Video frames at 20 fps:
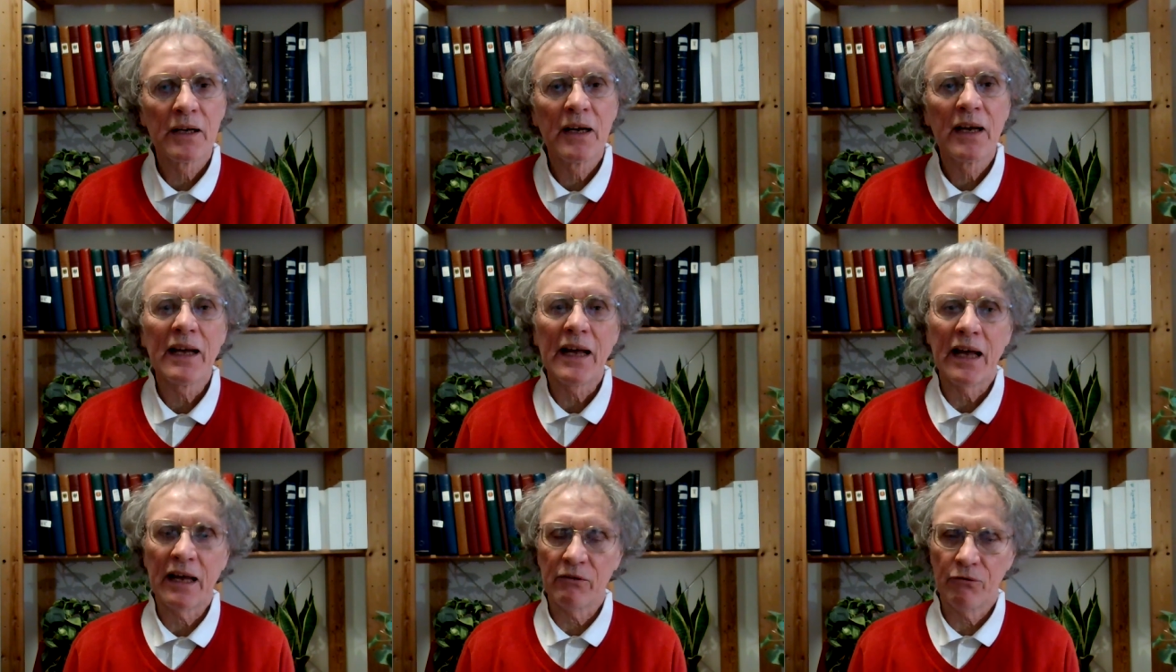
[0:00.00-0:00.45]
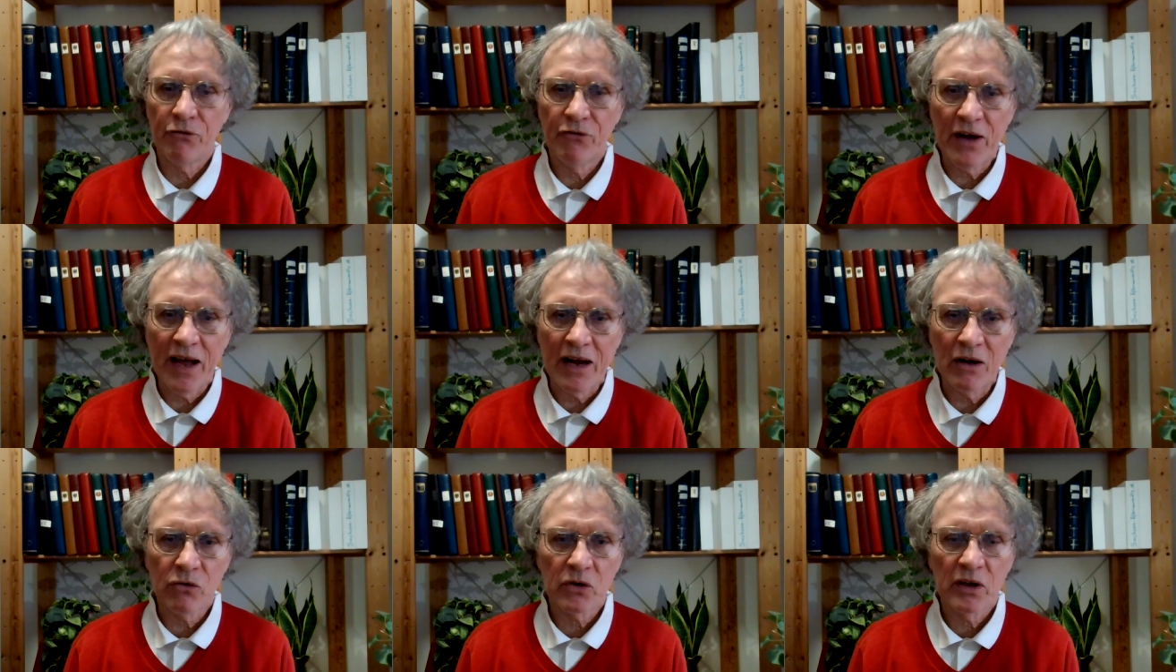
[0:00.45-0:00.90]
and
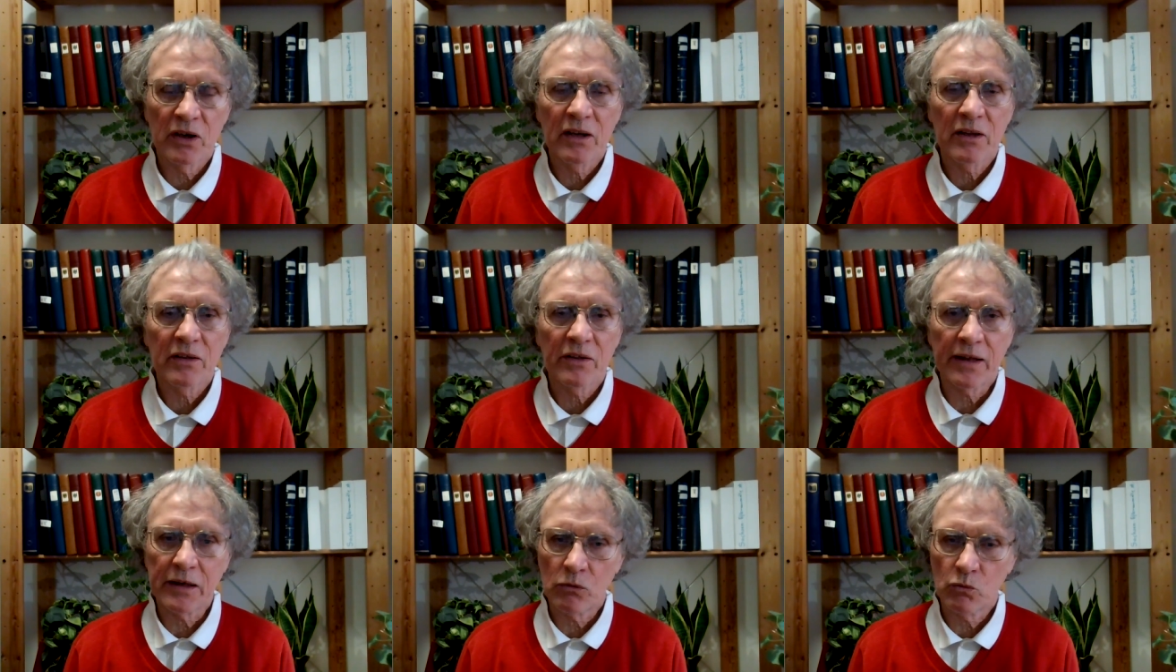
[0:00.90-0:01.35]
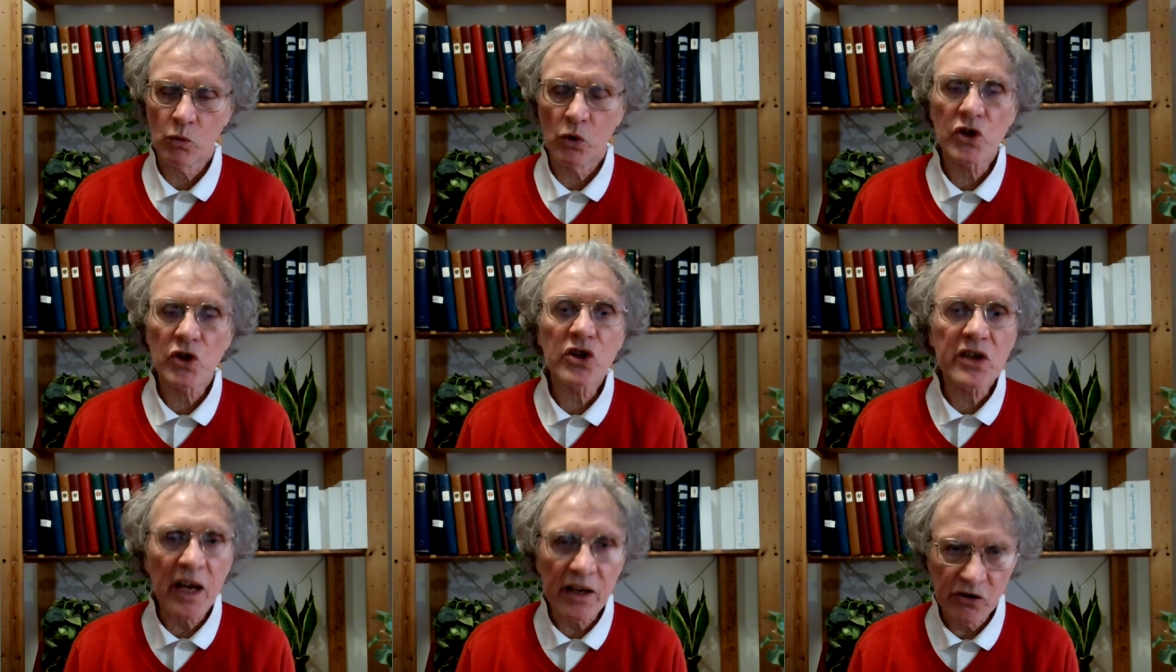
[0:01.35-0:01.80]
found that it was
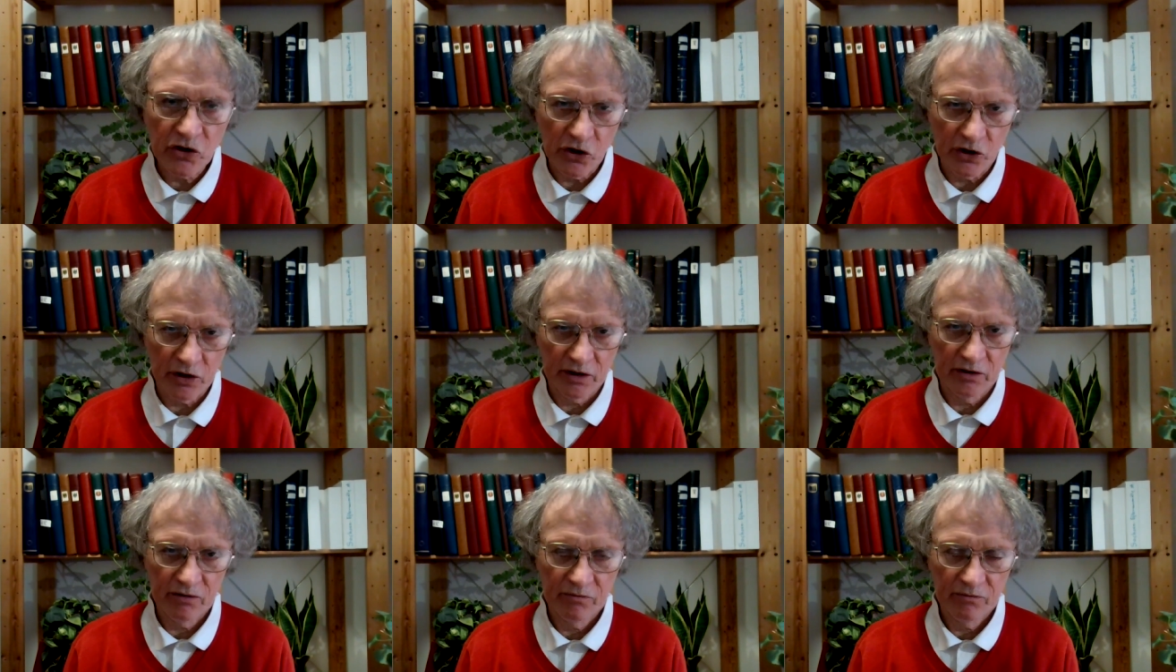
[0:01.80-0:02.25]
genuine.